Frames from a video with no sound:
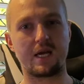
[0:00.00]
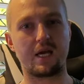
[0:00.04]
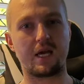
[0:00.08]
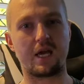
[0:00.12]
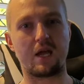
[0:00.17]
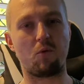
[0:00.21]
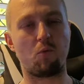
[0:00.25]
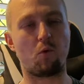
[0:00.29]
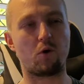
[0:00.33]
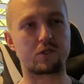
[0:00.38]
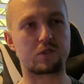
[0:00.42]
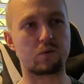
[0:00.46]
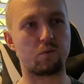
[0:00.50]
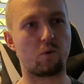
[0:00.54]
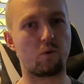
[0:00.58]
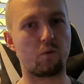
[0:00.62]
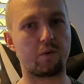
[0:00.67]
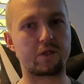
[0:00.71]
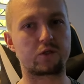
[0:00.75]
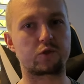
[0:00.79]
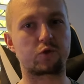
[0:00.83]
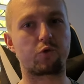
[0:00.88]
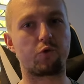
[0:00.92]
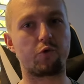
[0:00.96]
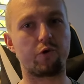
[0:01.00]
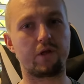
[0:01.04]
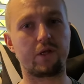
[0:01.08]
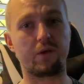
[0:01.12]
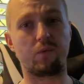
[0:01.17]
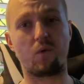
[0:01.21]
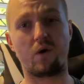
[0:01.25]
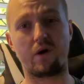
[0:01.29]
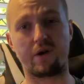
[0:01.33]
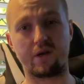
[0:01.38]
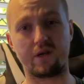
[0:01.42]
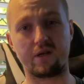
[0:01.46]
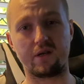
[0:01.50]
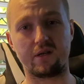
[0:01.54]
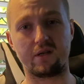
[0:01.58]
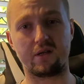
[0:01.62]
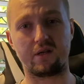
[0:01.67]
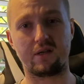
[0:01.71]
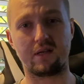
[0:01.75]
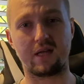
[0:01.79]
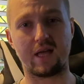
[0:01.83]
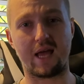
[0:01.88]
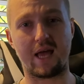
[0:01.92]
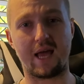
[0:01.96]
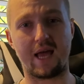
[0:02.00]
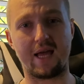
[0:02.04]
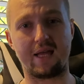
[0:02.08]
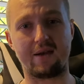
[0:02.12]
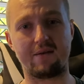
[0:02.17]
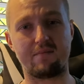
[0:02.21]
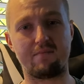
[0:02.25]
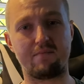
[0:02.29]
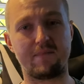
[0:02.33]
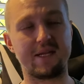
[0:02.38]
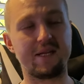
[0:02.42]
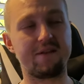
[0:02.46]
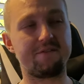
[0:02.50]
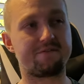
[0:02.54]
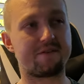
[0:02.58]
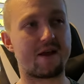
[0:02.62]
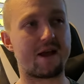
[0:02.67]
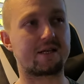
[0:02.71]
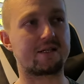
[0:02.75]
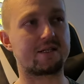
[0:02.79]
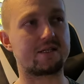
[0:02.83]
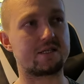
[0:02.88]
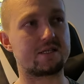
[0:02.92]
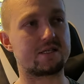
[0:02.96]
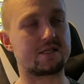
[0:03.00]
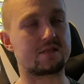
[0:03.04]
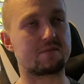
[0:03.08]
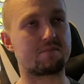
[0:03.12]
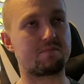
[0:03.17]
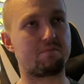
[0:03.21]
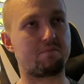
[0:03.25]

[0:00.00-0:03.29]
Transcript: it wasn't what we truly wanted, and many factors